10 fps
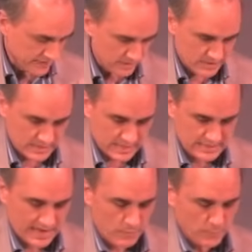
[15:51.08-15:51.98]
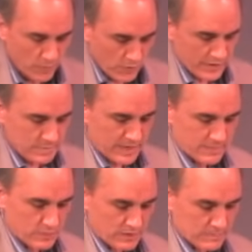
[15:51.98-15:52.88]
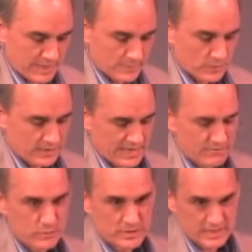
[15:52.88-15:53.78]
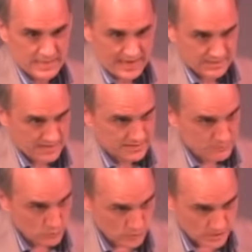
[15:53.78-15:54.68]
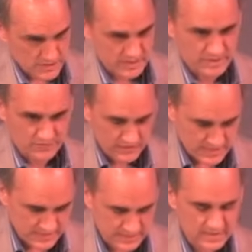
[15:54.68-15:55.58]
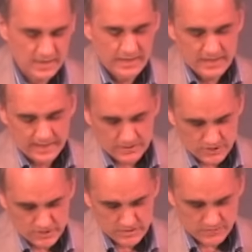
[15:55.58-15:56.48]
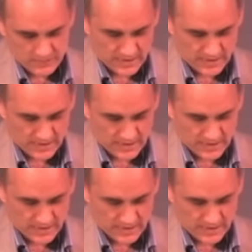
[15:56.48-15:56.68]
of the Gerasenes, how point by point by point, even with the exact kinds of words and the phrasings and turns of